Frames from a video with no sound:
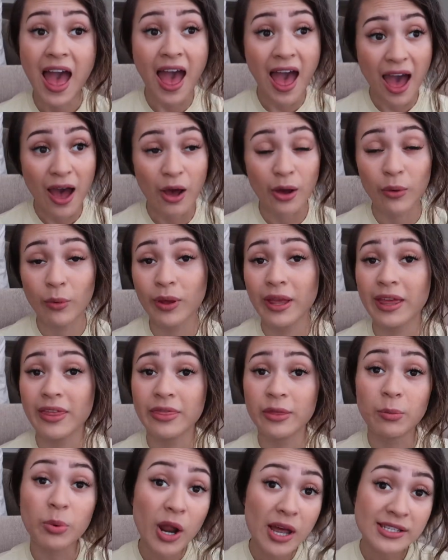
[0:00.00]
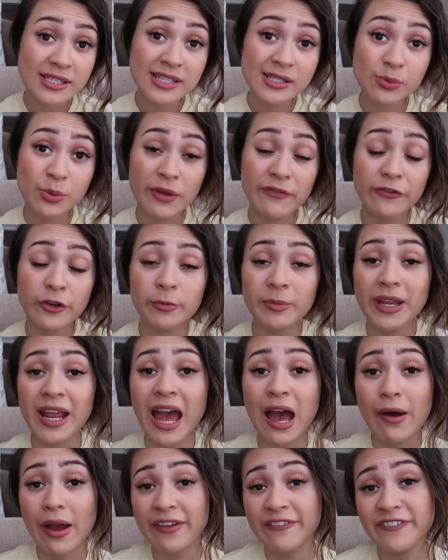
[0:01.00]
how the process went for me,
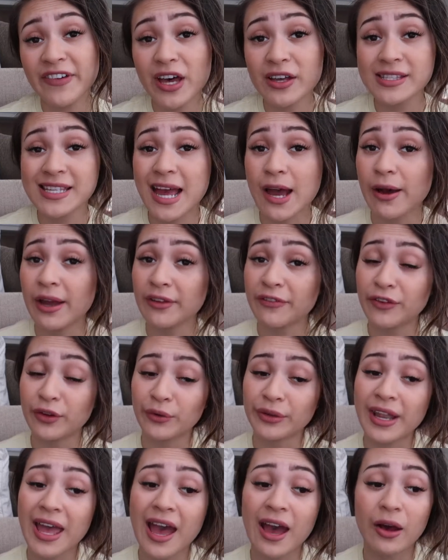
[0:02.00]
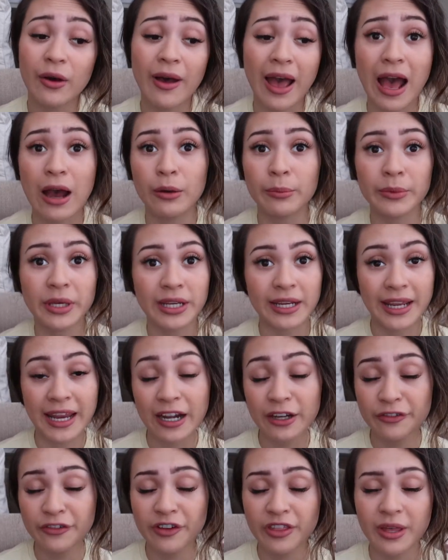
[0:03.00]
how I felt, how I feel now, how I'm gonna
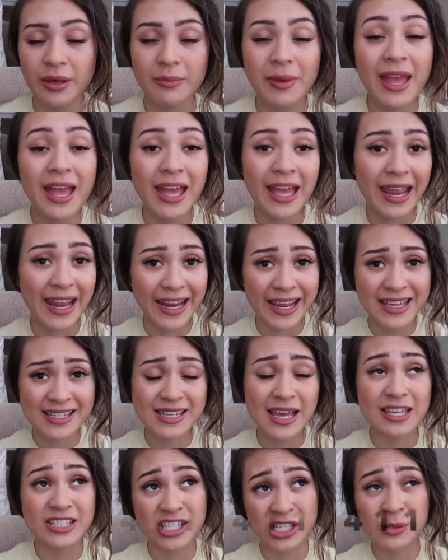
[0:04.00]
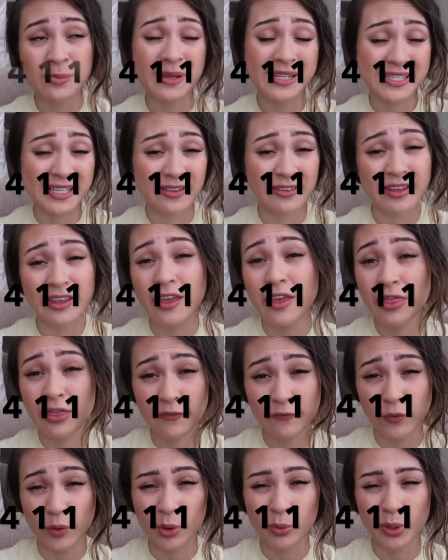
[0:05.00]
care for them, and just basically
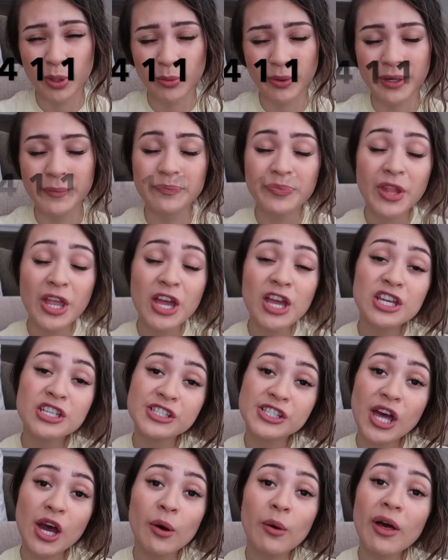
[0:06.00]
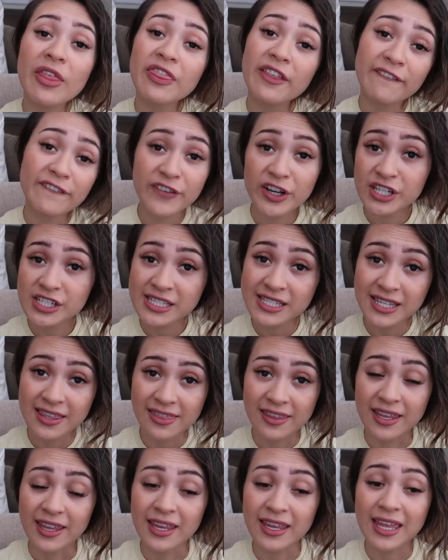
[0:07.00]
the 411. So the first
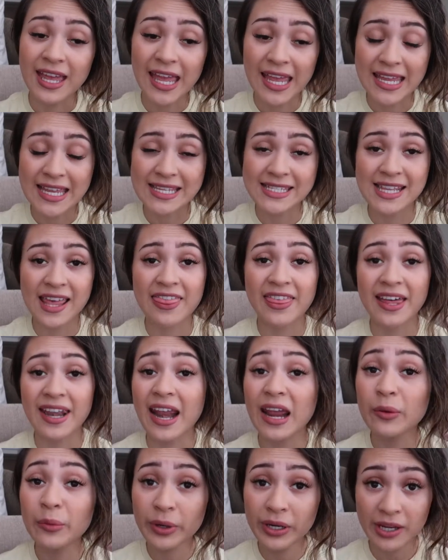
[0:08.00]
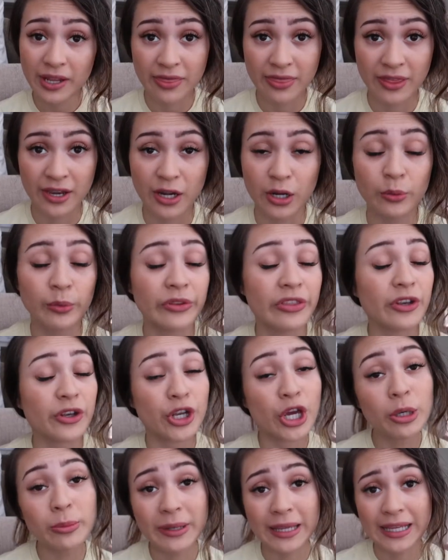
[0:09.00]
thing is that I went in there with
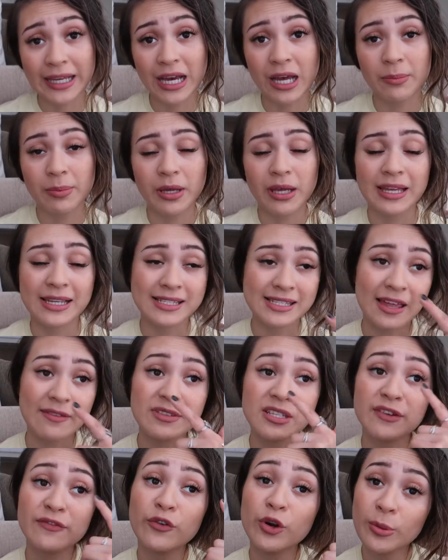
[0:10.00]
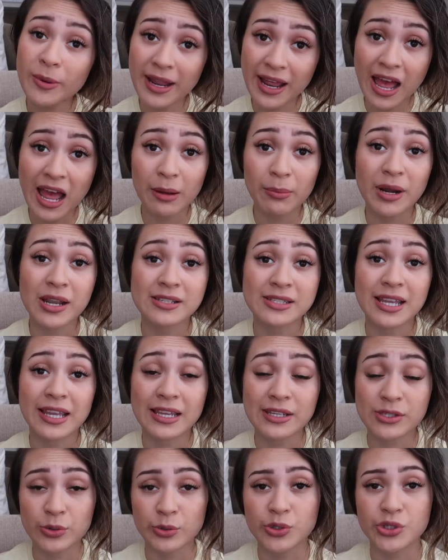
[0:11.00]
no makeup except for my eyebrows,
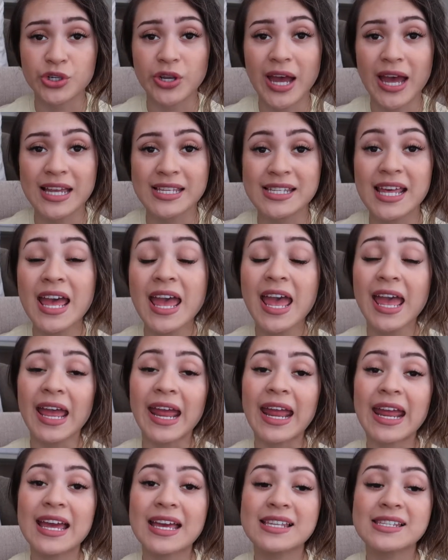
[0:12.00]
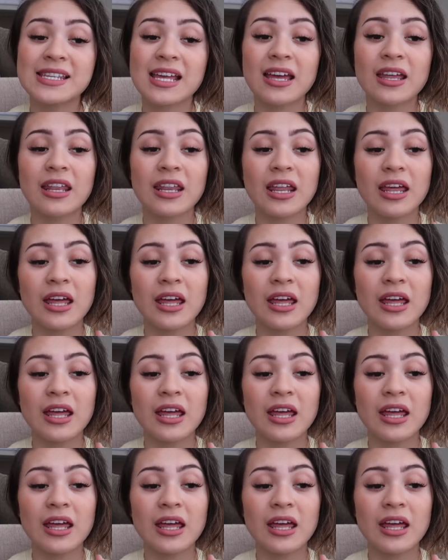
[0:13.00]
like I told you guys, and